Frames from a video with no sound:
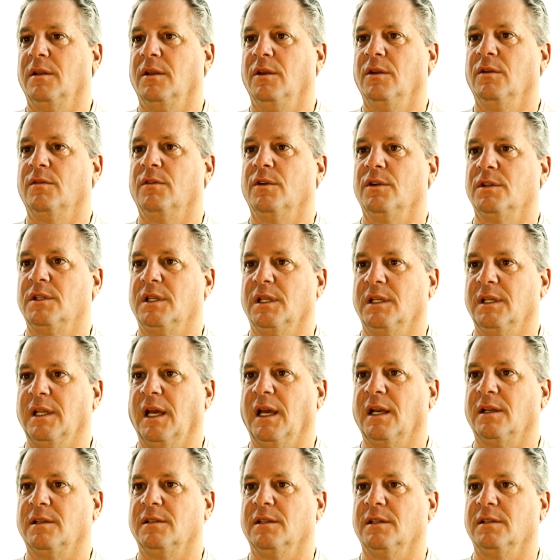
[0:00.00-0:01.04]
University of
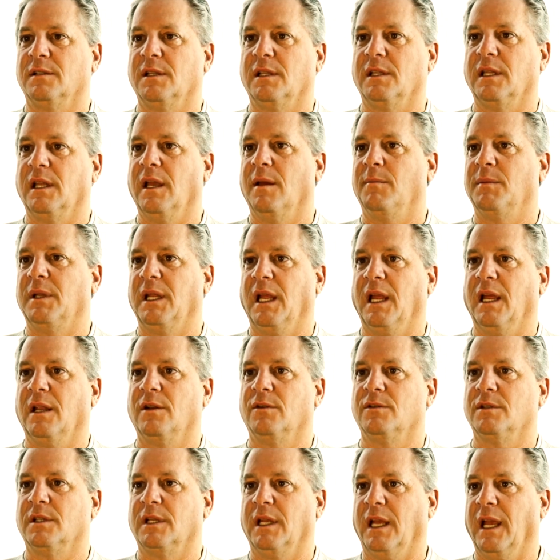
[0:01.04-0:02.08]
Texas at the MD
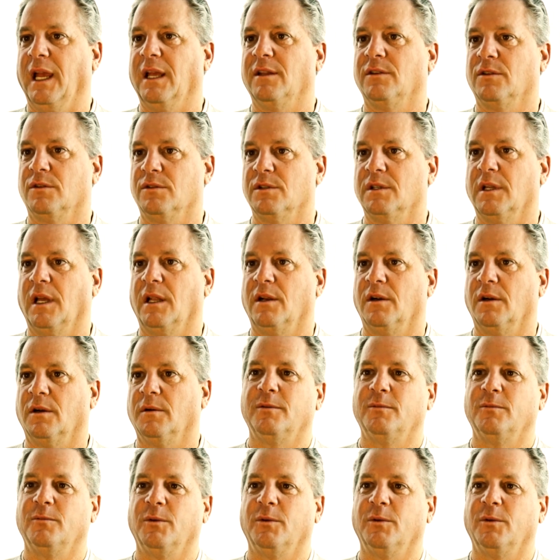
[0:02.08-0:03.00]
Anderson Cancer Center.